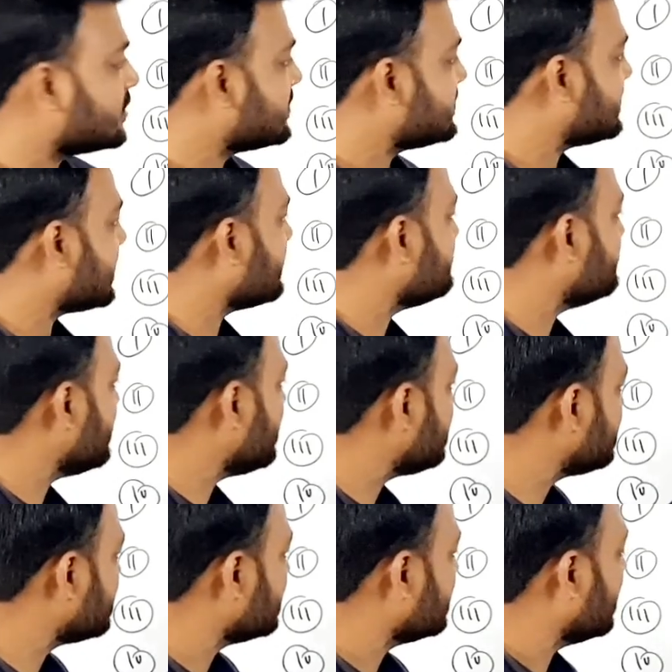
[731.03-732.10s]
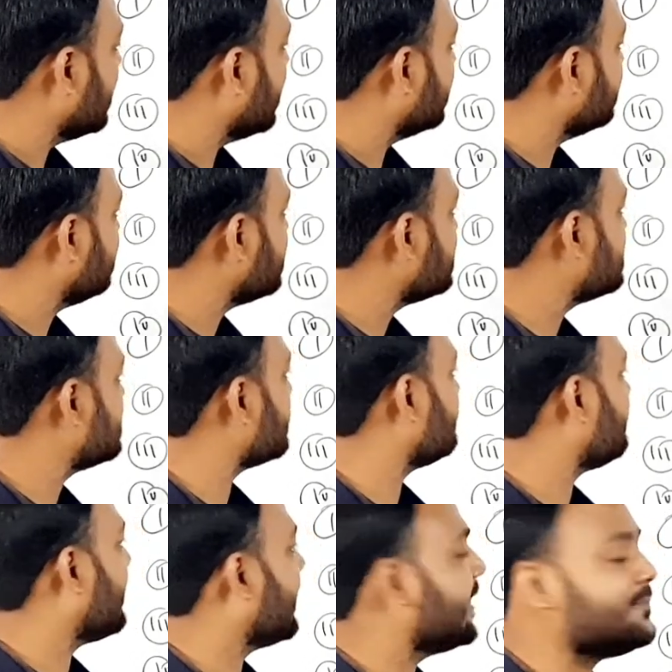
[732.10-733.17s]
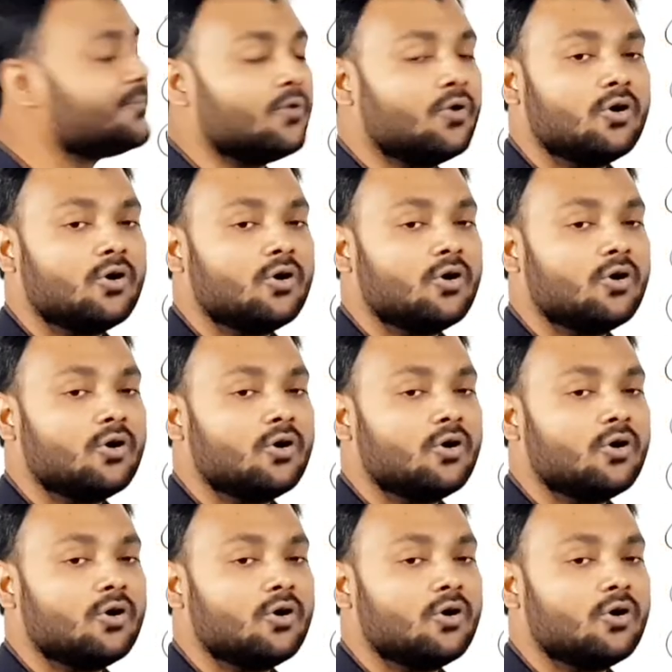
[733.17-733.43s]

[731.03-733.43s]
submit this 5